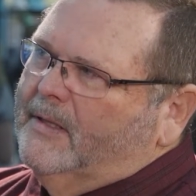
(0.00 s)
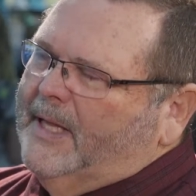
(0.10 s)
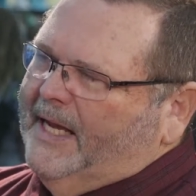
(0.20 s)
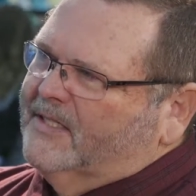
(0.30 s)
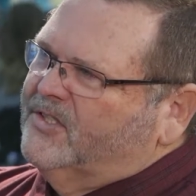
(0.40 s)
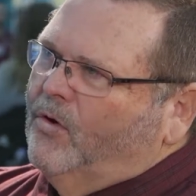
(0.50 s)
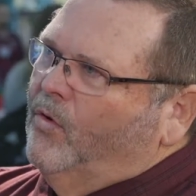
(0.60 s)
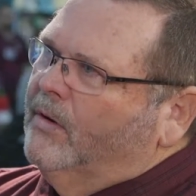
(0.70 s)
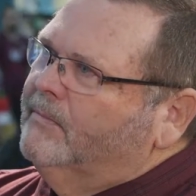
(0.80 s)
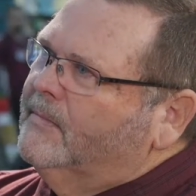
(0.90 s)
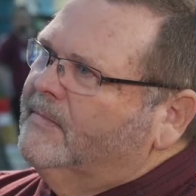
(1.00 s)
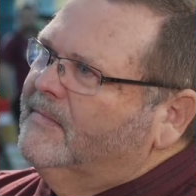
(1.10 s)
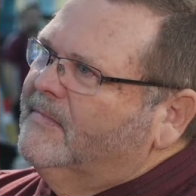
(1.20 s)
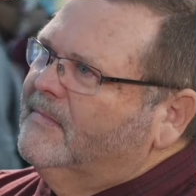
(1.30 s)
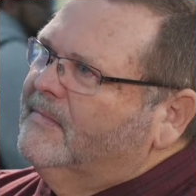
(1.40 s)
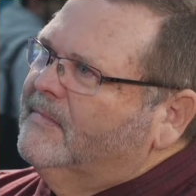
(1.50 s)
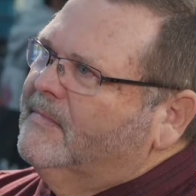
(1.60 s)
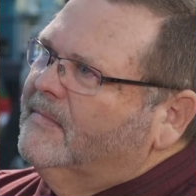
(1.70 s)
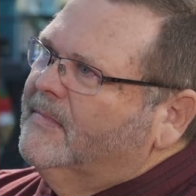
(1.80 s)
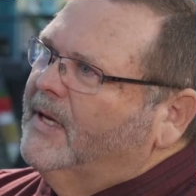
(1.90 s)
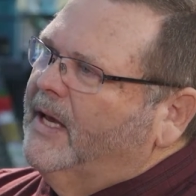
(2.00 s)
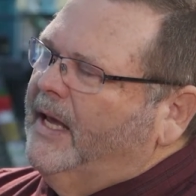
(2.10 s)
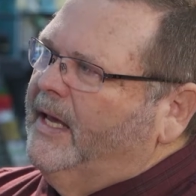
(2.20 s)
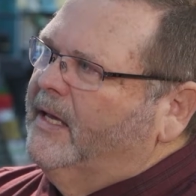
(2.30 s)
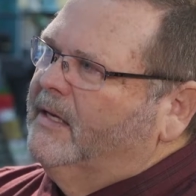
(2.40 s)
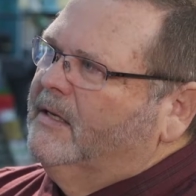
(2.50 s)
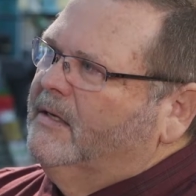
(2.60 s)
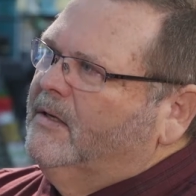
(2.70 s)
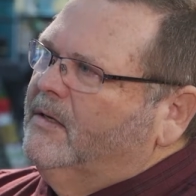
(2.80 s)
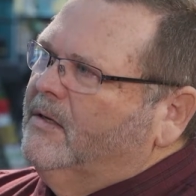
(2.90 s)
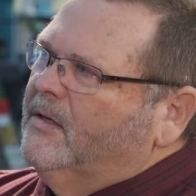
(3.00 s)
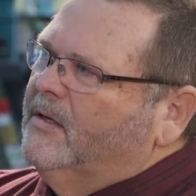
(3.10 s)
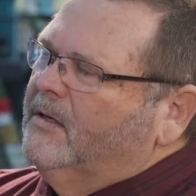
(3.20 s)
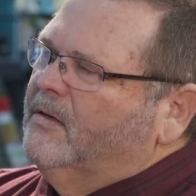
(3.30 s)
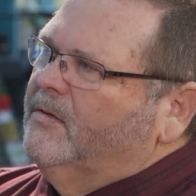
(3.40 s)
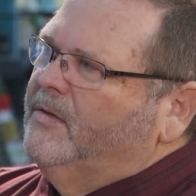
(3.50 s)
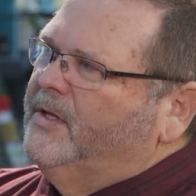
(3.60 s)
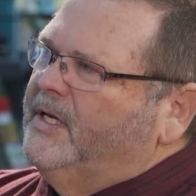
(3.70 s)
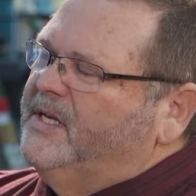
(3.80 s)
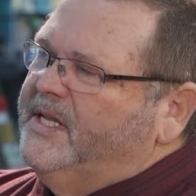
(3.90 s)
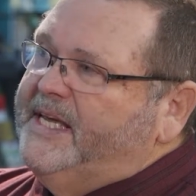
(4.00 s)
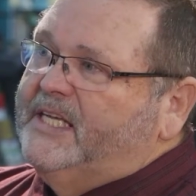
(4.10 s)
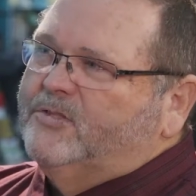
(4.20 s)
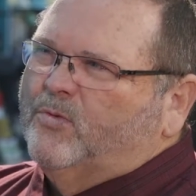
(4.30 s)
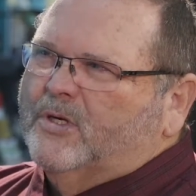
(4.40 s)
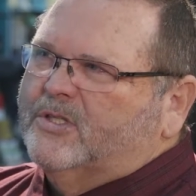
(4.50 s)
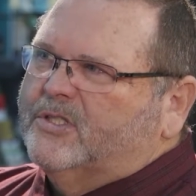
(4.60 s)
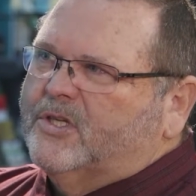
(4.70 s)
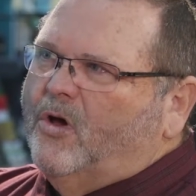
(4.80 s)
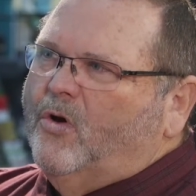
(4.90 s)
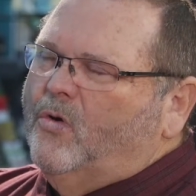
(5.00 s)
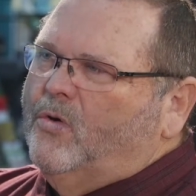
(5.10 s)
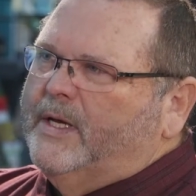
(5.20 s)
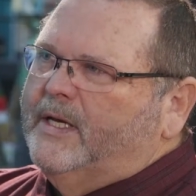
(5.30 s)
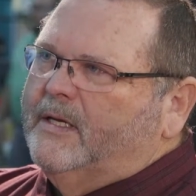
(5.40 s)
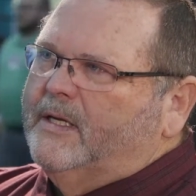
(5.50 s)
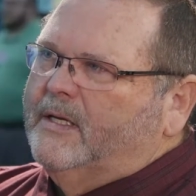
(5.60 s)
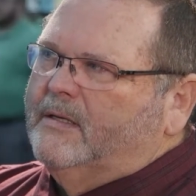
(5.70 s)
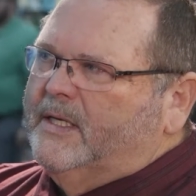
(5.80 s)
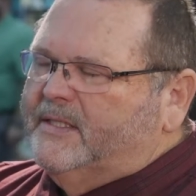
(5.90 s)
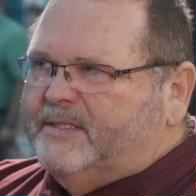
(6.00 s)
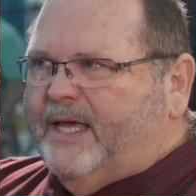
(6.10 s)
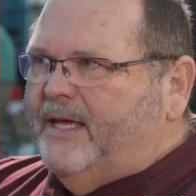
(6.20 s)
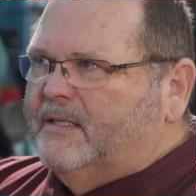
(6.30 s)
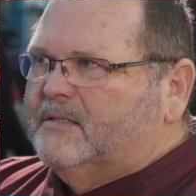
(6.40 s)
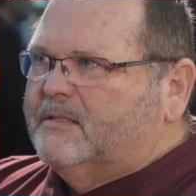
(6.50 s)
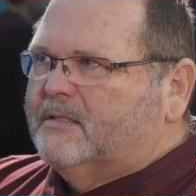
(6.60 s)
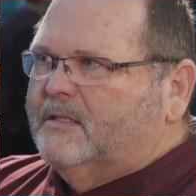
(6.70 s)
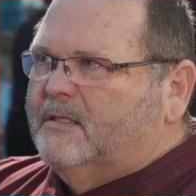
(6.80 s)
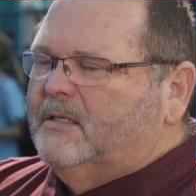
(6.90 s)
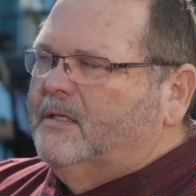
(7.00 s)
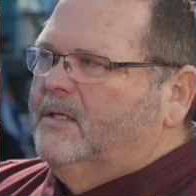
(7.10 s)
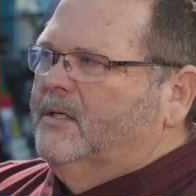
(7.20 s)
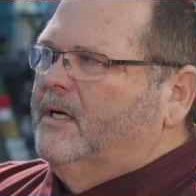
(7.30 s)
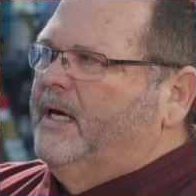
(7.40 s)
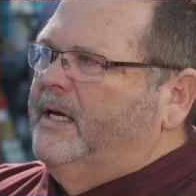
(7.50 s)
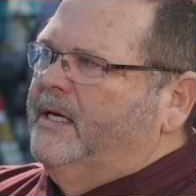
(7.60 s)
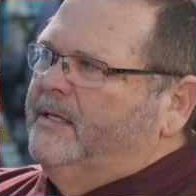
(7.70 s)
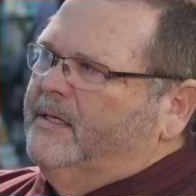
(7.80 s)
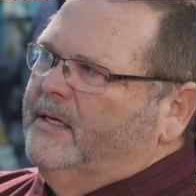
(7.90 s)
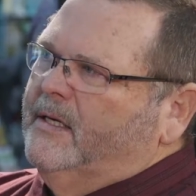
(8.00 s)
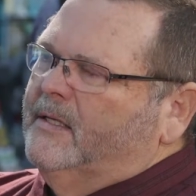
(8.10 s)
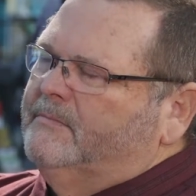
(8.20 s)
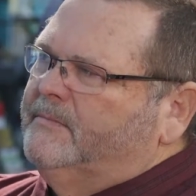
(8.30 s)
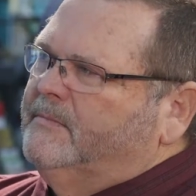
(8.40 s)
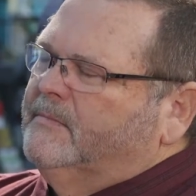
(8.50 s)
like a storm. And the needs were so intense. And uh,